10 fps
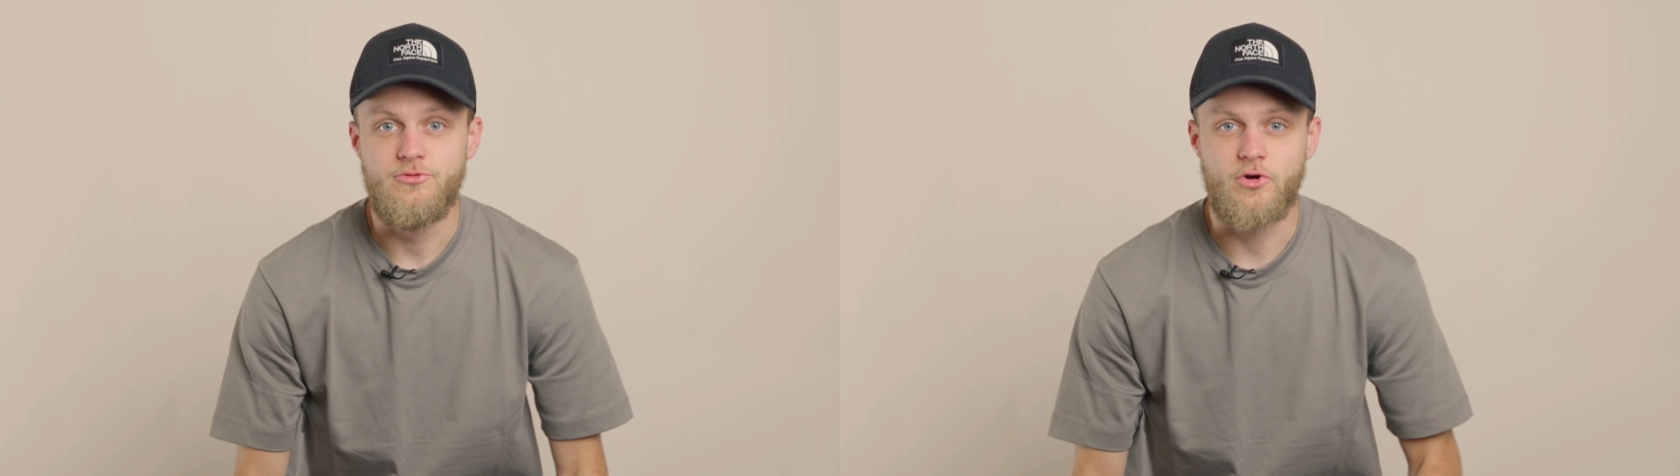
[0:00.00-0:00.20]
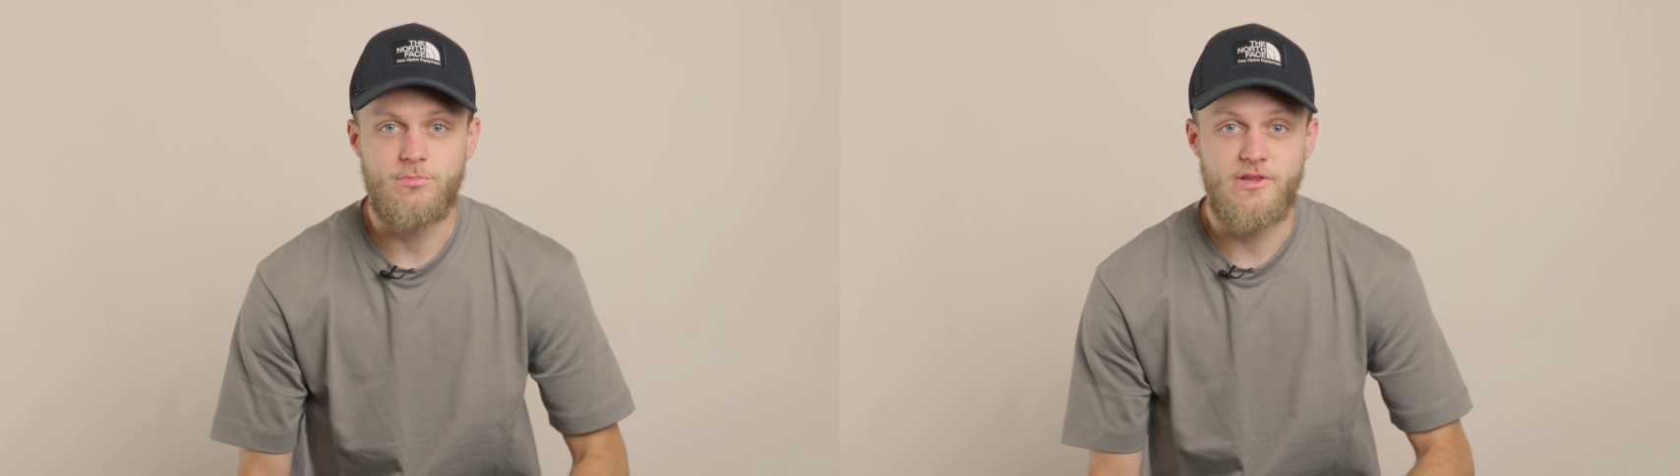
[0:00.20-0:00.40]

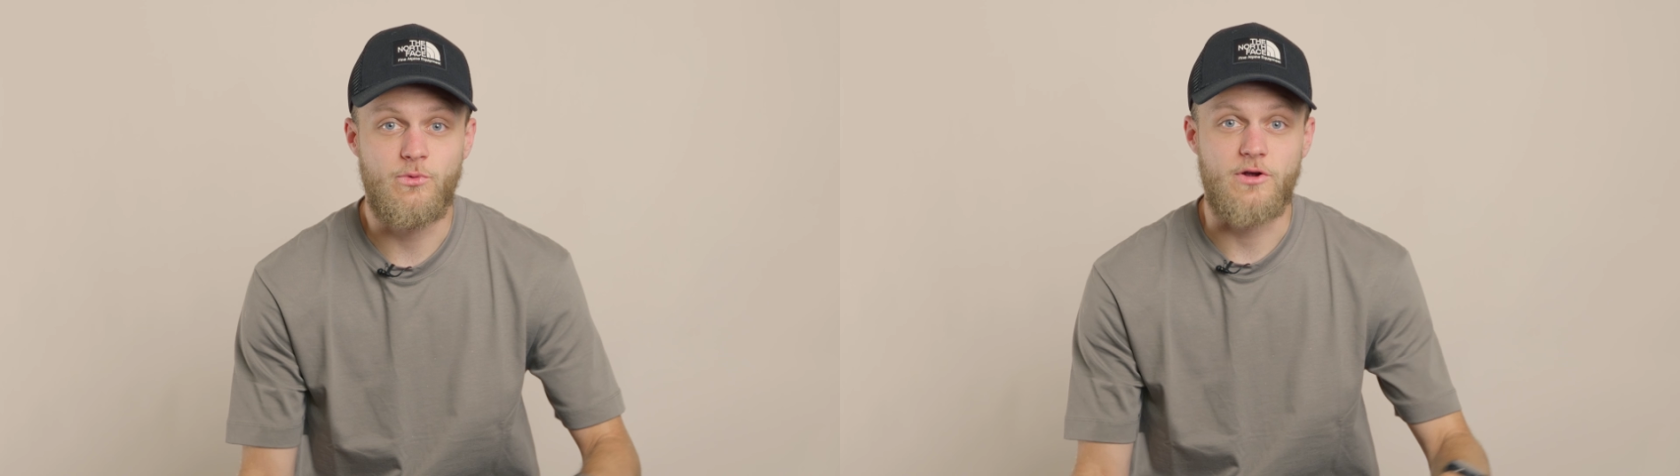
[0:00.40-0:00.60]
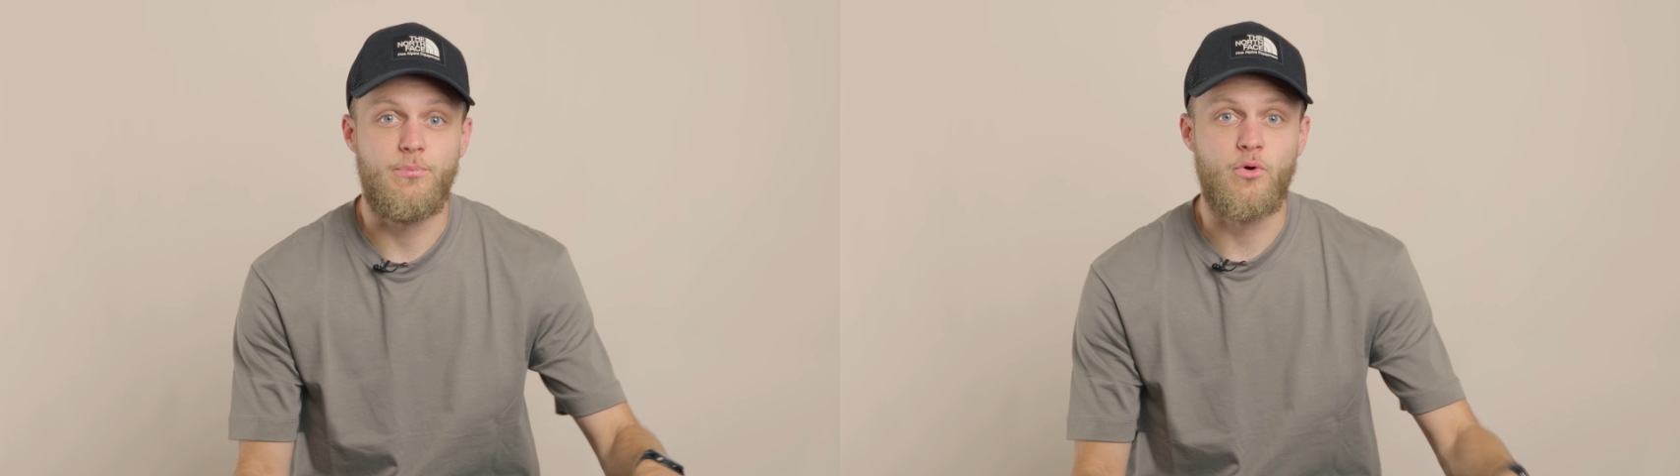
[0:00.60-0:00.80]
Normally
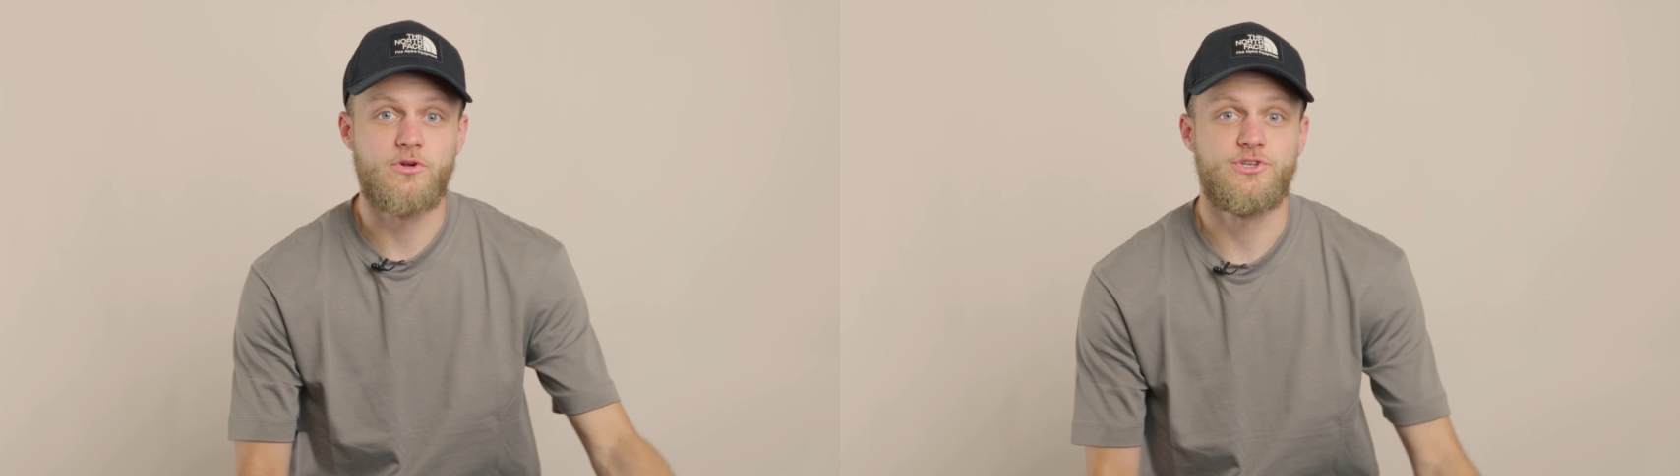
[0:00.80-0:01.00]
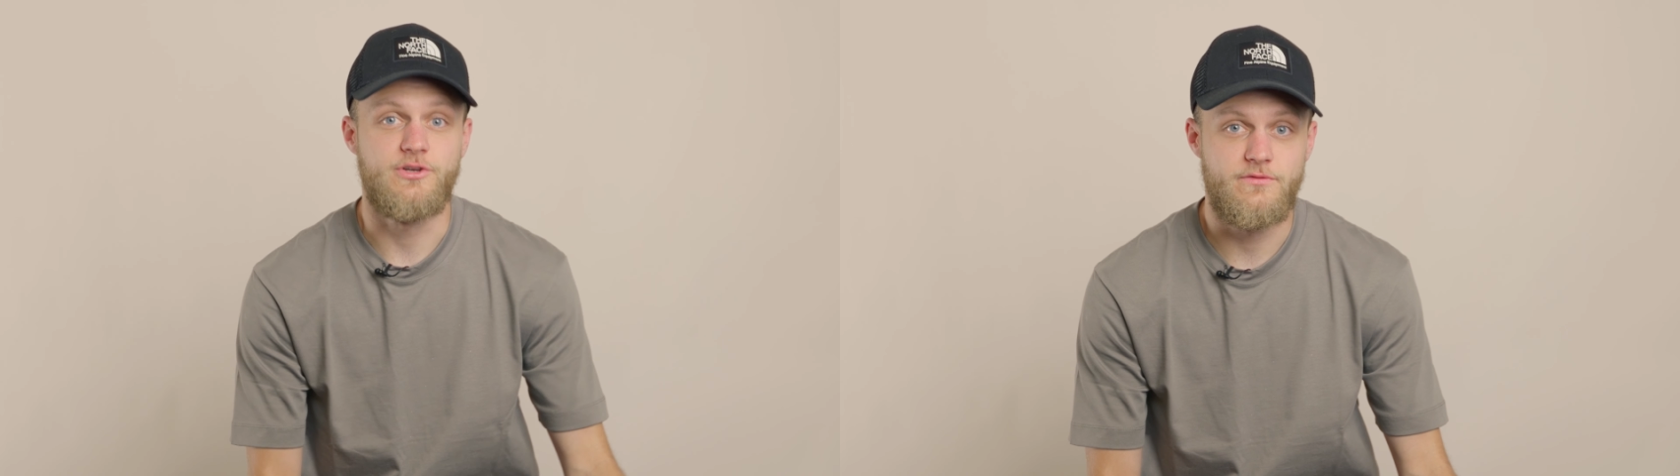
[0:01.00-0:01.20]
we're
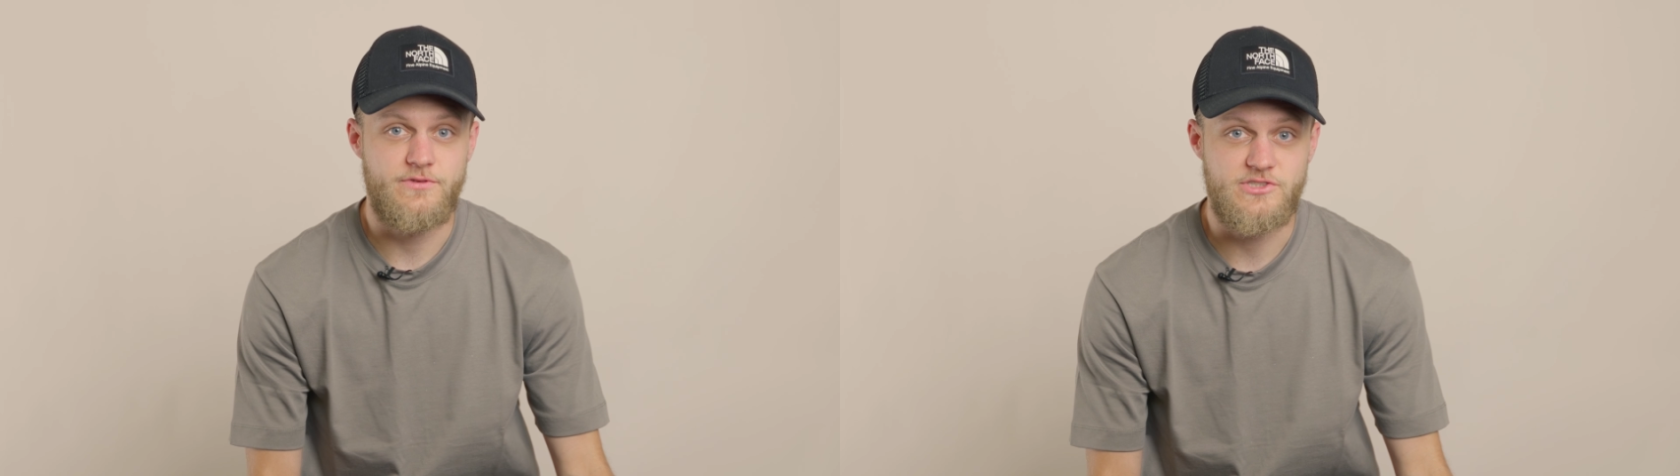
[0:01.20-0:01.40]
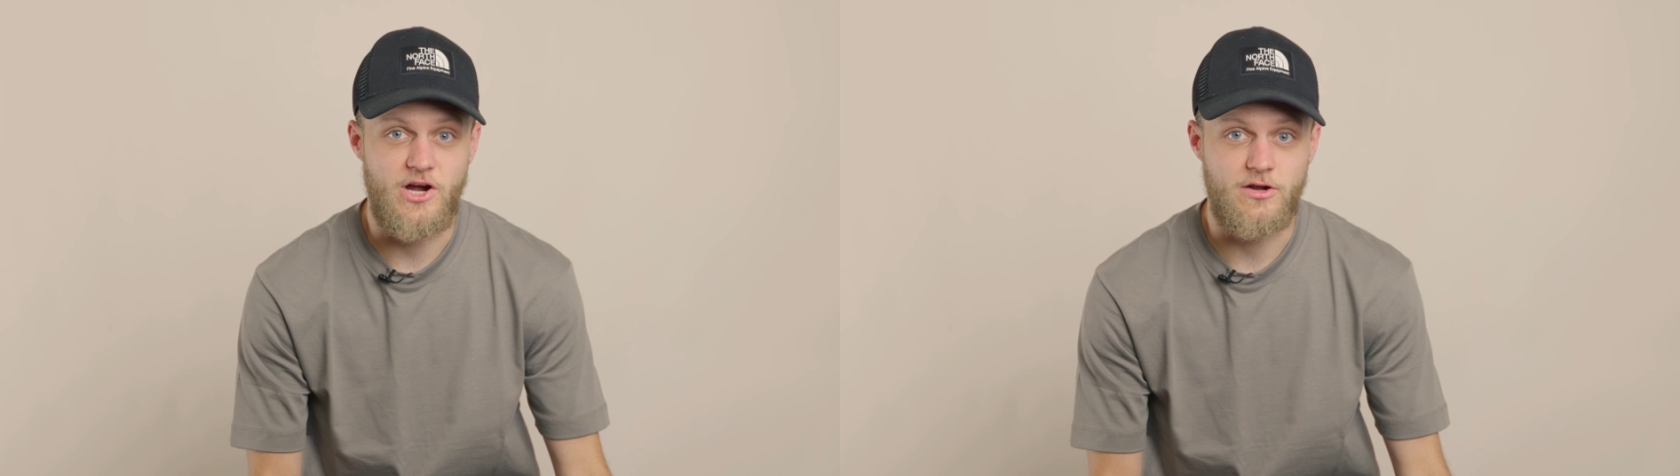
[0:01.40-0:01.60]
portrait
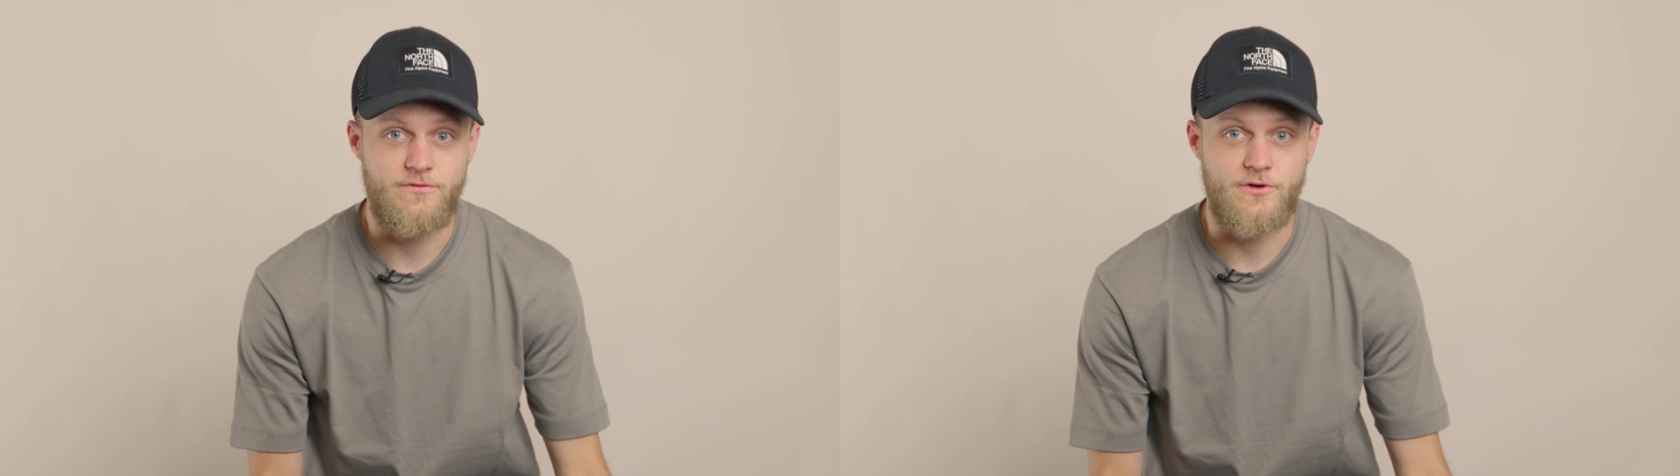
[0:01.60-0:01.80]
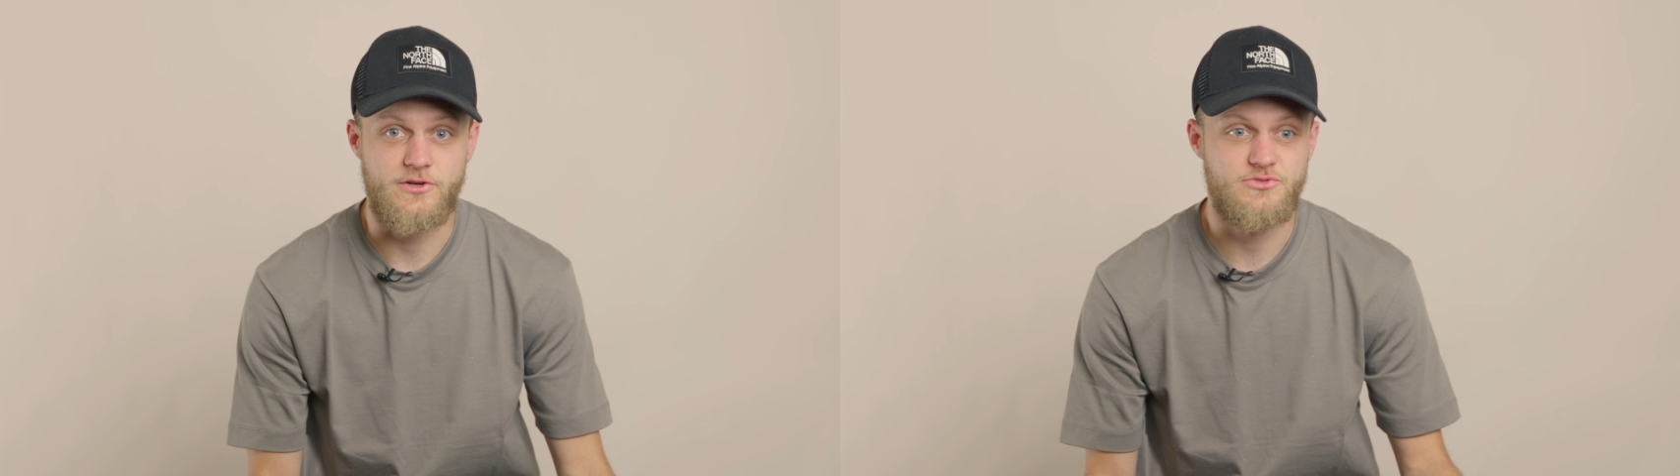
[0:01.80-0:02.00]

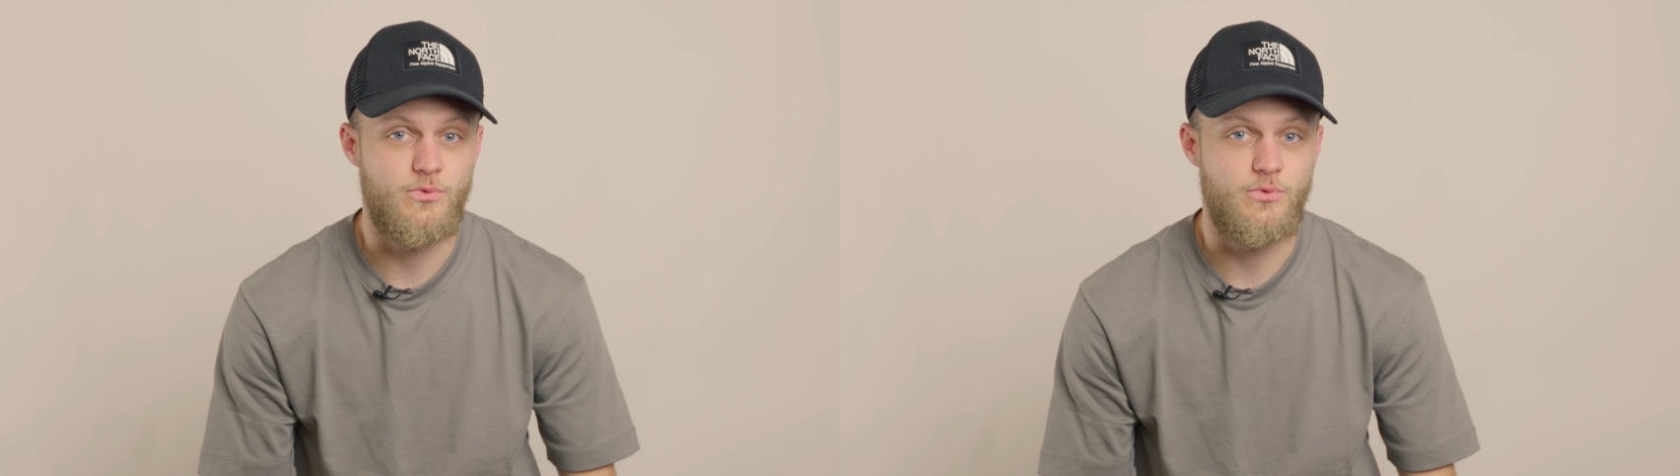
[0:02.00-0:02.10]
photographers,